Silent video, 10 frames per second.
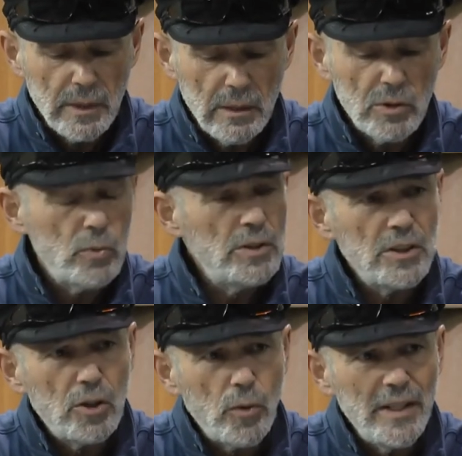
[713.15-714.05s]
There was once
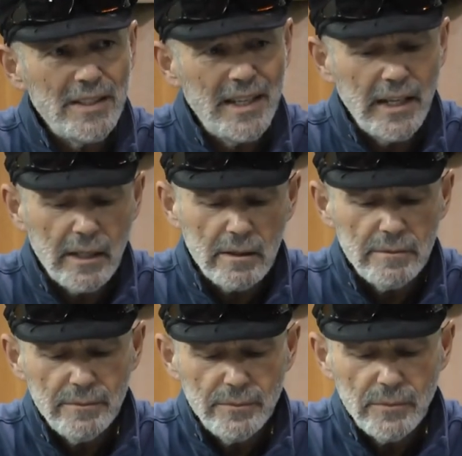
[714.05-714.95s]
a great king
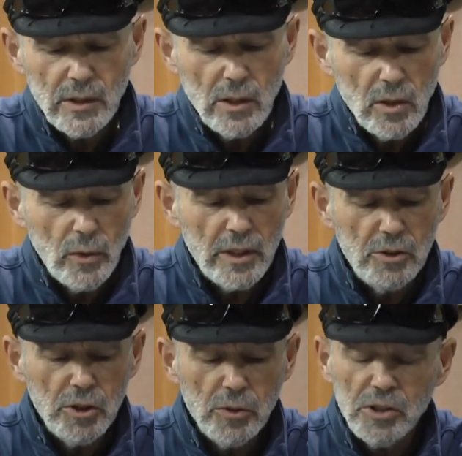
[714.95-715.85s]
who had a
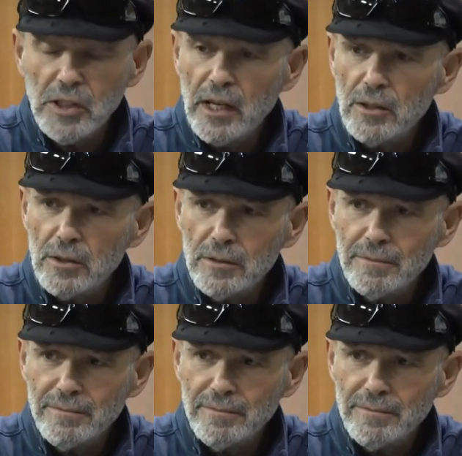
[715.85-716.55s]
Jewish tailor.